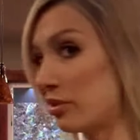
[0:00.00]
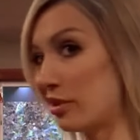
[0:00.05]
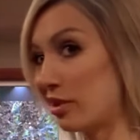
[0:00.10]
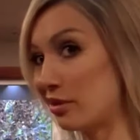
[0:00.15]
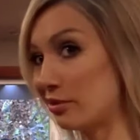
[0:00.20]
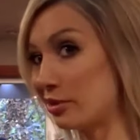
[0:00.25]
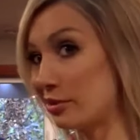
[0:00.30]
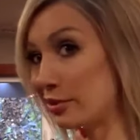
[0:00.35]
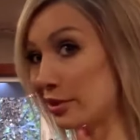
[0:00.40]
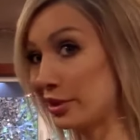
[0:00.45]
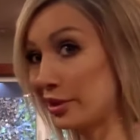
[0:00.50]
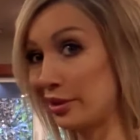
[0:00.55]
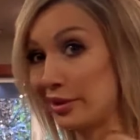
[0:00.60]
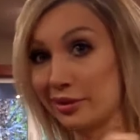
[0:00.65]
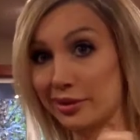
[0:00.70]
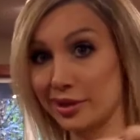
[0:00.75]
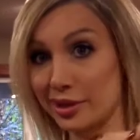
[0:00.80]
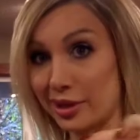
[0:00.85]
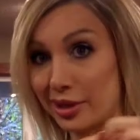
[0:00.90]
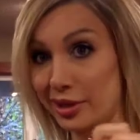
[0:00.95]
probably
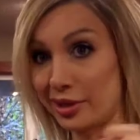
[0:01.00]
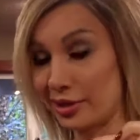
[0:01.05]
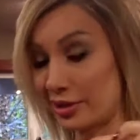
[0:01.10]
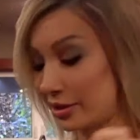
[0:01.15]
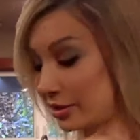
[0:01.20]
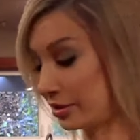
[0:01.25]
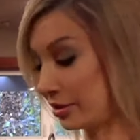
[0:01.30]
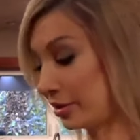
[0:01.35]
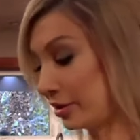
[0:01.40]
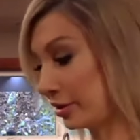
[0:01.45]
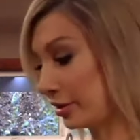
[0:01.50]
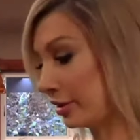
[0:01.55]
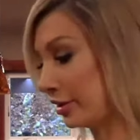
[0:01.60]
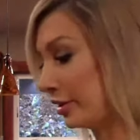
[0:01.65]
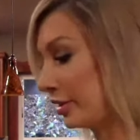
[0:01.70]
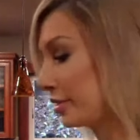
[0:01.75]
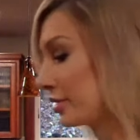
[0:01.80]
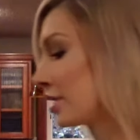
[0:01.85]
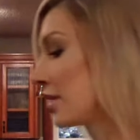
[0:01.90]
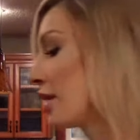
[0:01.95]
use that
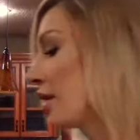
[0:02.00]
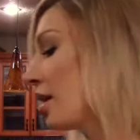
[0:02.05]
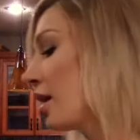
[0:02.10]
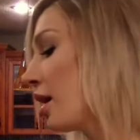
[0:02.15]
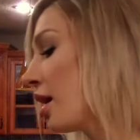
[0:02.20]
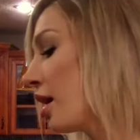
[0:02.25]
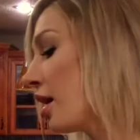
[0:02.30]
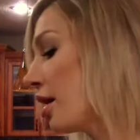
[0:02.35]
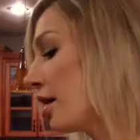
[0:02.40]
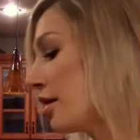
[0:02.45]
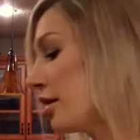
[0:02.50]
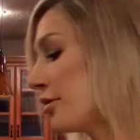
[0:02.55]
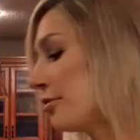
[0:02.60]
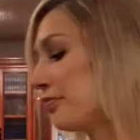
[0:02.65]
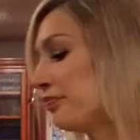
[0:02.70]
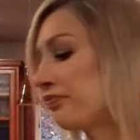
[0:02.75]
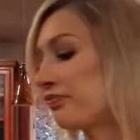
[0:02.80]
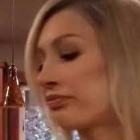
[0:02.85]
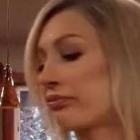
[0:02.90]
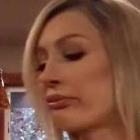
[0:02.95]
tonight.
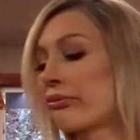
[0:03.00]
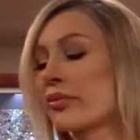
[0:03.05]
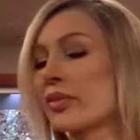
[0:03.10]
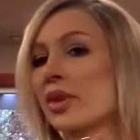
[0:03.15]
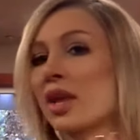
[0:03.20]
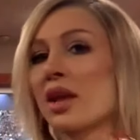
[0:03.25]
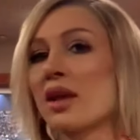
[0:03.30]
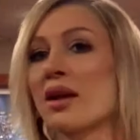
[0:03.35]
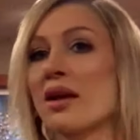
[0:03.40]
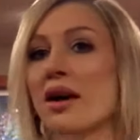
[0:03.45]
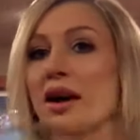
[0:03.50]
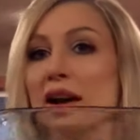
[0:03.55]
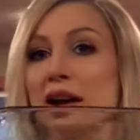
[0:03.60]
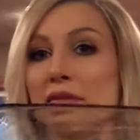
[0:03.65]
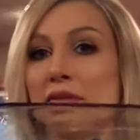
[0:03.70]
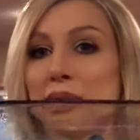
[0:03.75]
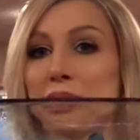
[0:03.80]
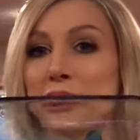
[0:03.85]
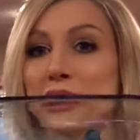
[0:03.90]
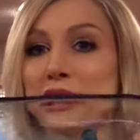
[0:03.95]
I
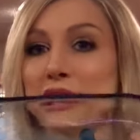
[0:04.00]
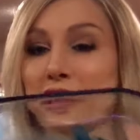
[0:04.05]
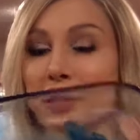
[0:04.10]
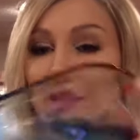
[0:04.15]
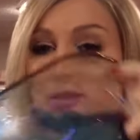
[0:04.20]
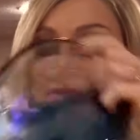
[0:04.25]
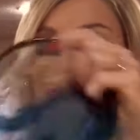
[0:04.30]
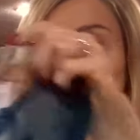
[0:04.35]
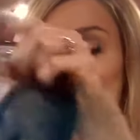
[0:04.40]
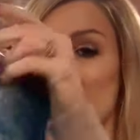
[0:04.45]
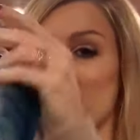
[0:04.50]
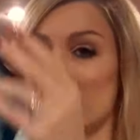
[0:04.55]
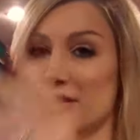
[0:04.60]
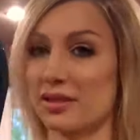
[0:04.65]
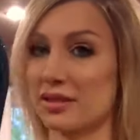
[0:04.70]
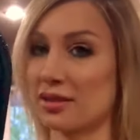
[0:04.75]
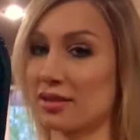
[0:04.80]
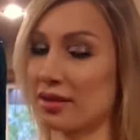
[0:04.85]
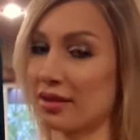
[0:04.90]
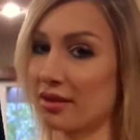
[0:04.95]
have a piece of
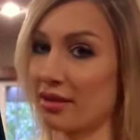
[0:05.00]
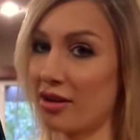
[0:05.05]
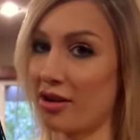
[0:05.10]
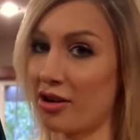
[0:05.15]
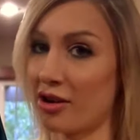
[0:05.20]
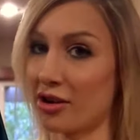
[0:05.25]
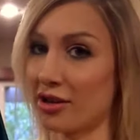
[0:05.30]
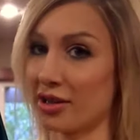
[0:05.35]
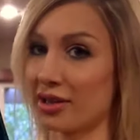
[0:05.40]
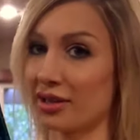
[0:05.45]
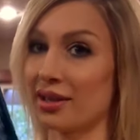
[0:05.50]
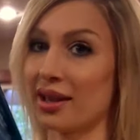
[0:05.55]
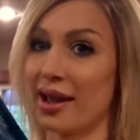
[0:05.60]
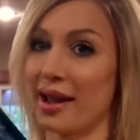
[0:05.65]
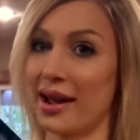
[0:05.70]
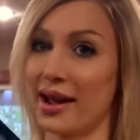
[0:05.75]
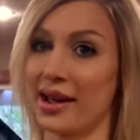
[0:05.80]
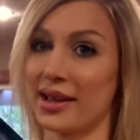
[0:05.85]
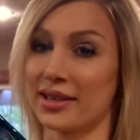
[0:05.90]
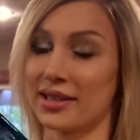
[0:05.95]
this art
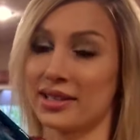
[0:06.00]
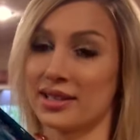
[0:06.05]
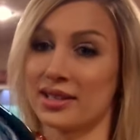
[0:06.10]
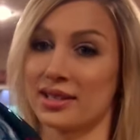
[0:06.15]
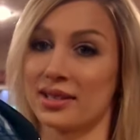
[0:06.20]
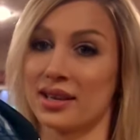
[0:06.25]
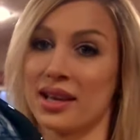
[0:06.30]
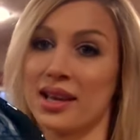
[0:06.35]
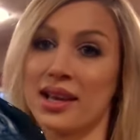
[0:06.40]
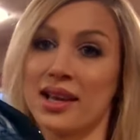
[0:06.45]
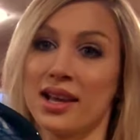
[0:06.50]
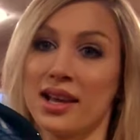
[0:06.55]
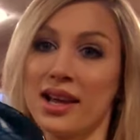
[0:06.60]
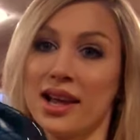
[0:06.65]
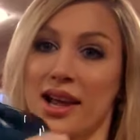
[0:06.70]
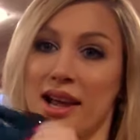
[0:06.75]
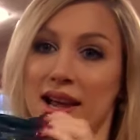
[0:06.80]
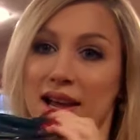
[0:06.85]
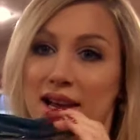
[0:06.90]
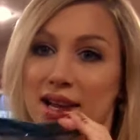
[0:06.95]
glass
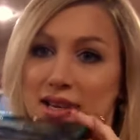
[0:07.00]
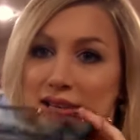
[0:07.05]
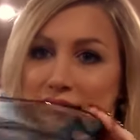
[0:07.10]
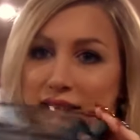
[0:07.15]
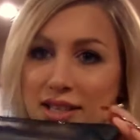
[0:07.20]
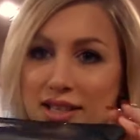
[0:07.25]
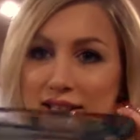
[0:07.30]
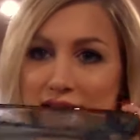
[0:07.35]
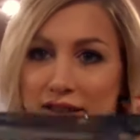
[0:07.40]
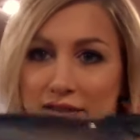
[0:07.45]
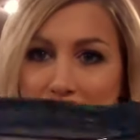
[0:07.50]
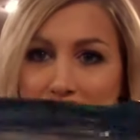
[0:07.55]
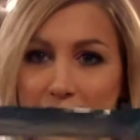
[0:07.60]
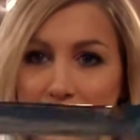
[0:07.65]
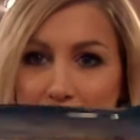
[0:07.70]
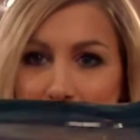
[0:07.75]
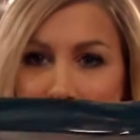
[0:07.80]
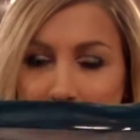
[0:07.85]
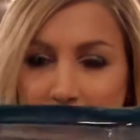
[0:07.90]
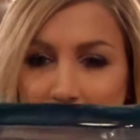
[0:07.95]
and it's a
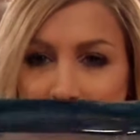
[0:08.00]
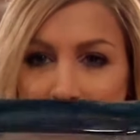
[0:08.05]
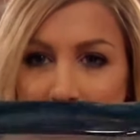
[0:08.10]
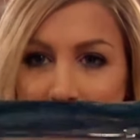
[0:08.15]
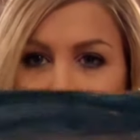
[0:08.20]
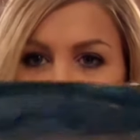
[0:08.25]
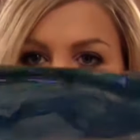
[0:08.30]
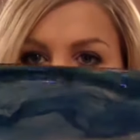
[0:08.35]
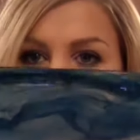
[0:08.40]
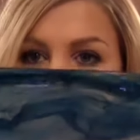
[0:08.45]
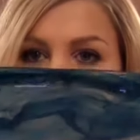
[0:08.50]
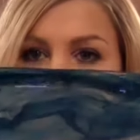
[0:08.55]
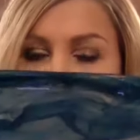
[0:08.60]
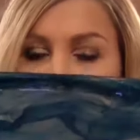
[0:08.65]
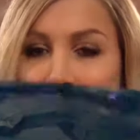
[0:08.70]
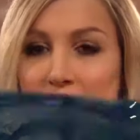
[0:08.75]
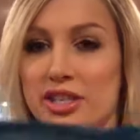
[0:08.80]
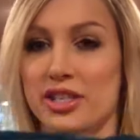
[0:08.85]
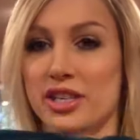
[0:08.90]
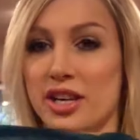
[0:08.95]
very shallow little
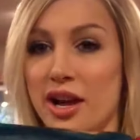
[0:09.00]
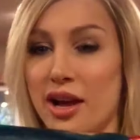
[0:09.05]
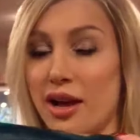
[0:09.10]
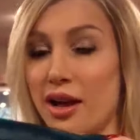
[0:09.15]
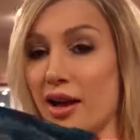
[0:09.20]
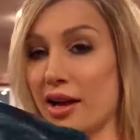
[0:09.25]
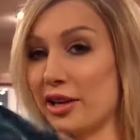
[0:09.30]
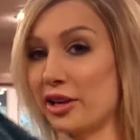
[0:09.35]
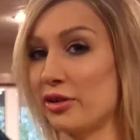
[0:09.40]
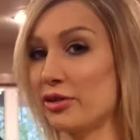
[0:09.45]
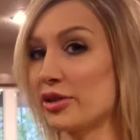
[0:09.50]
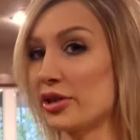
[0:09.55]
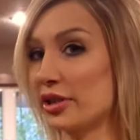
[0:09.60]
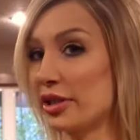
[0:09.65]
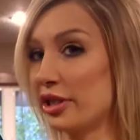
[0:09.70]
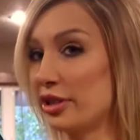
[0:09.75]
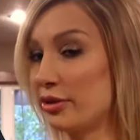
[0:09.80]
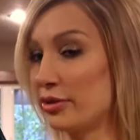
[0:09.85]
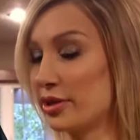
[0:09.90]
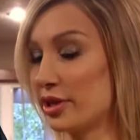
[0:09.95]
dish. I
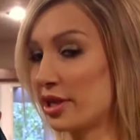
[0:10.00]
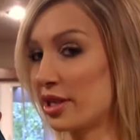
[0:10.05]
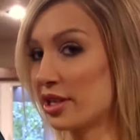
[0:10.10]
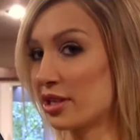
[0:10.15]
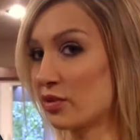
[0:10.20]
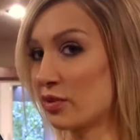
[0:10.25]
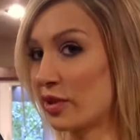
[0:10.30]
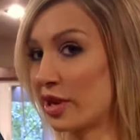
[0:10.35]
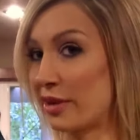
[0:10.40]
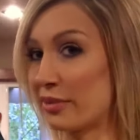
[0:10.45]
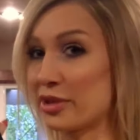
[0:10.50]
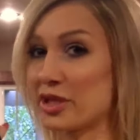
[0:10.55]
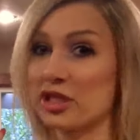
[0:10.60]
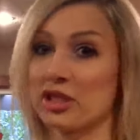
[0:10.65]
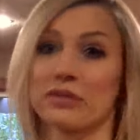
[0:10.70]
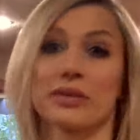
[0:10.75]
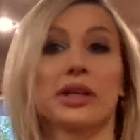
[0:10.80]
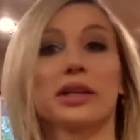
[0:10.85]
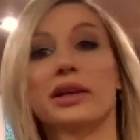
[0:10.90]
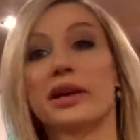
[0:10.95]
usually use this when I'm
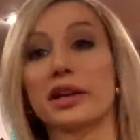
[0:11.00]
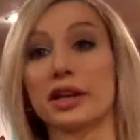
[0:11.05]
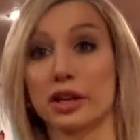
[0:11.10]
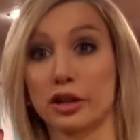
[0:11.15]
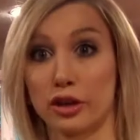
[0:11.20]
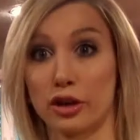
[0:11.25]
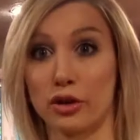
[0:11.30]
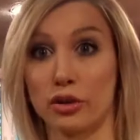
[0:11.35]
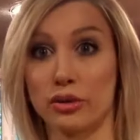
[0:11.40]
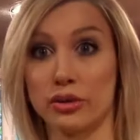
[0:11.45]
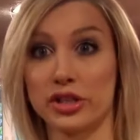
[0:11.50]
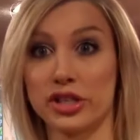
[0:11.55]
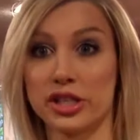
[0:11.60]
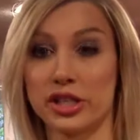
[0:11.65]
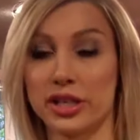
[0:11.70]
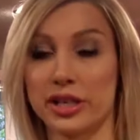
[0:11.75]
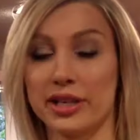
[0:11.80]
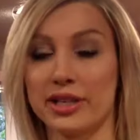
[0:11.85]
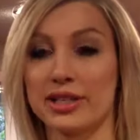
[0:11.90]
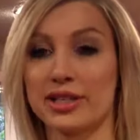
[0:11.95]
serving like a goat
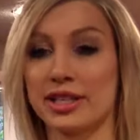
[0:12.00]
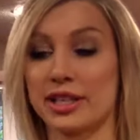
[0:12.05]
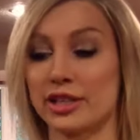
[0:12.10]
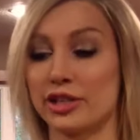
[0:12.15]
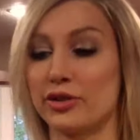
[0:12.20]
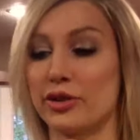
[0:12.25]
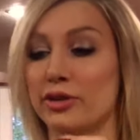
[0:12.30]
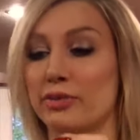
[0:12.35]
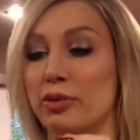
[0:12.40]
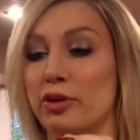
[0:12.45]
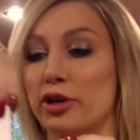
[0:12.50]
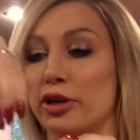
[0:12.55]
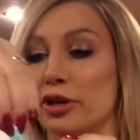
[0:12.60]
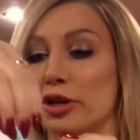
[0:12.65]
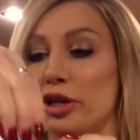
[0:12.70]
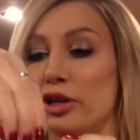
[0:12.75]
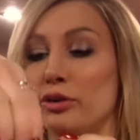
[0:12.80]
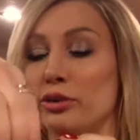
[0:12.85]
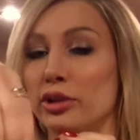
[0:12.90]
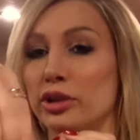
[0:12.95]
cheese because you can put a
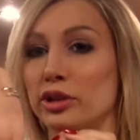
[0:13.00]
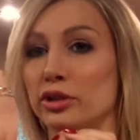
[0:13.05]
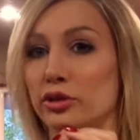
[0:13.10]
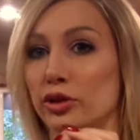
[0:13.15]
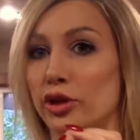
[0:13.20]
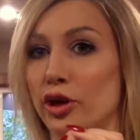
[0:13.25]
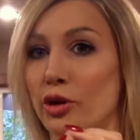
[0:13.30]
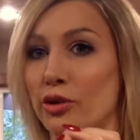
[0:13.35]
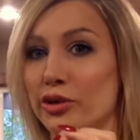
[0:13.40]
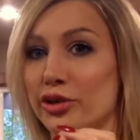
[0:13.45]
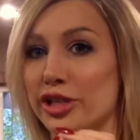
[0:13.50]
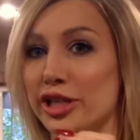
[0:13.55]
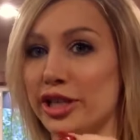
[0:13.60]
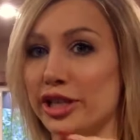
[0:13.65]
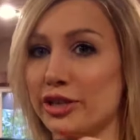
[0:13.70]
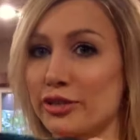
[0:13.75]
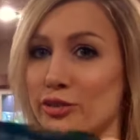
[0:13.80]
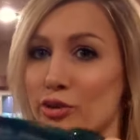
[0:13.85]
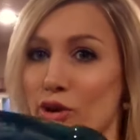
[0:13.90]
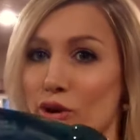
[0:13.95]
cute little goat
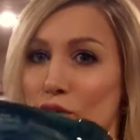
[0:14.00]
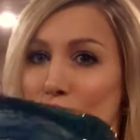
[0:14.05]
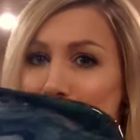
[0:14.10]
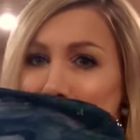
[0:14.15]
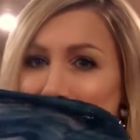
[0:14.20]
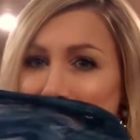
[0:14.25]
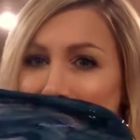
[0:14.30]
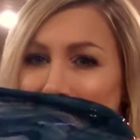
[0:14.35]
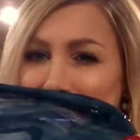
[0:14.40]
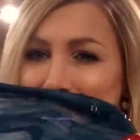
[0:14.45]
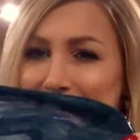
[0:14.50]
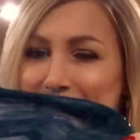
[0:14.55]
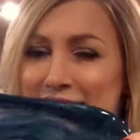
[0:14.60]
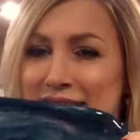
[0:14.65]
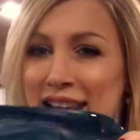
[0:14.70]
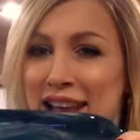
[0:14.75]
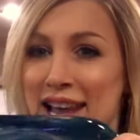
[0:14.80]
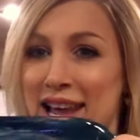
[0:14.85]
cheese roll on this